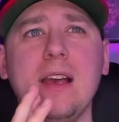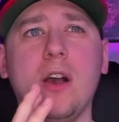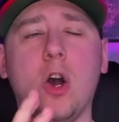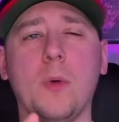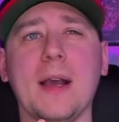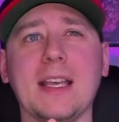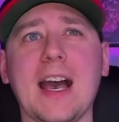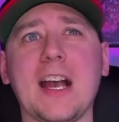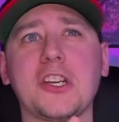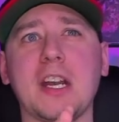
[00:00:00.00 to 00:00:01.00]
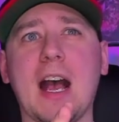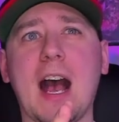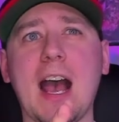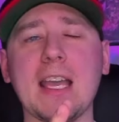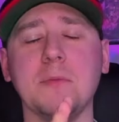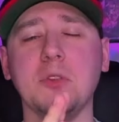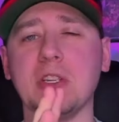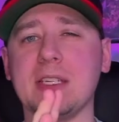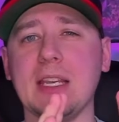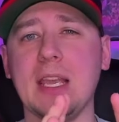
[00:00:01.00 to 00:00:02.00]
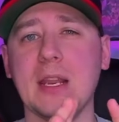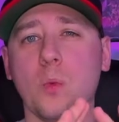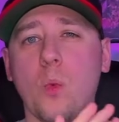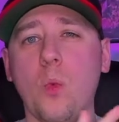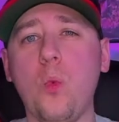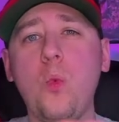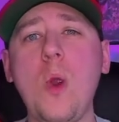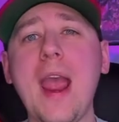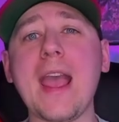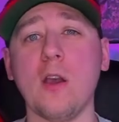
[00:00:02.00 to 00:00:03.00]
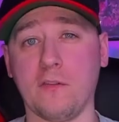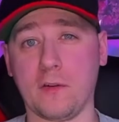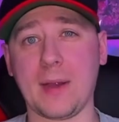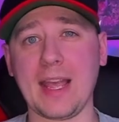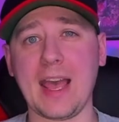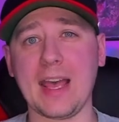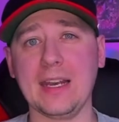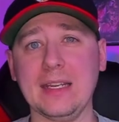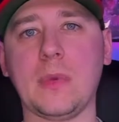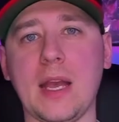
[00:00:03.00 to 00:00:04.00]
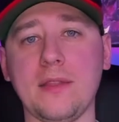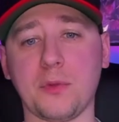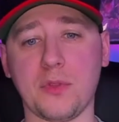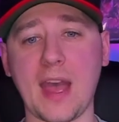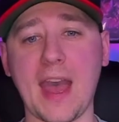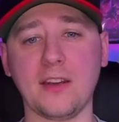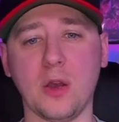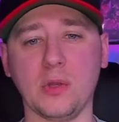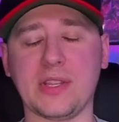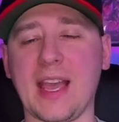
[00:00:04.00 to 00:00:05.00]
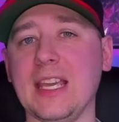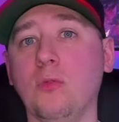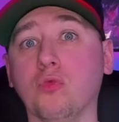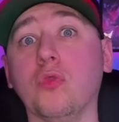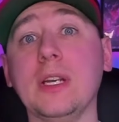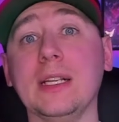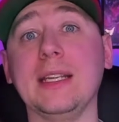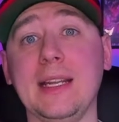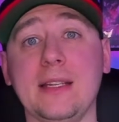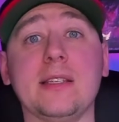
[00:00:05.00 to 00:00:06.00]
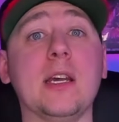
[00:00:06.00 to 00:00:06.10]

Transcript: oh my gosh I am just in way over my head. And through that, knows that he really needs to